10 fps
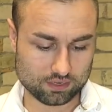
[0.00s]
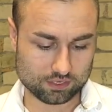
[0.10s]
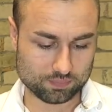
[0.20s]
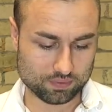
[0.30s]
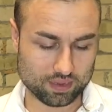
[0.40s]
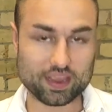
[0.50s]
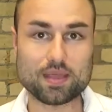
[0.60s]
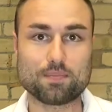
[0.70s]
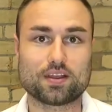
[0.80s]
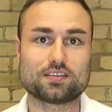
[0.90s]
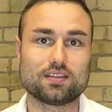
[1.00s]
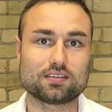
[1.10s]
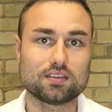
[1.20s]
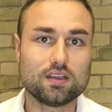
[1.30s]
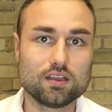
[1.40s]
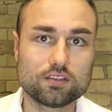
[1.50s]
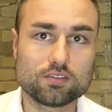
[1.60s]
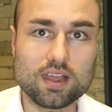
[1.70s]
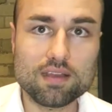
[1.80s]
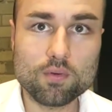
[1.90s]
I just put like eight bucks in this.
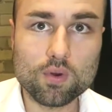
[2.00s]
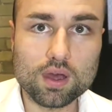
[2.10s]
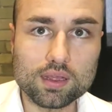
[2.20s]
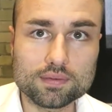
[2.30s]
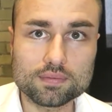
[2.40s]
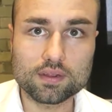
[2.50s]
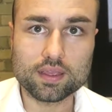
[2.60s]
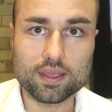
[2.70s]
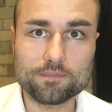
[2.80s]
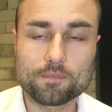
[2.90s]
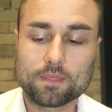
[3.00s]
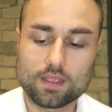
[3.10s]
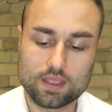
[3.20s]
So I have a wallet, okay?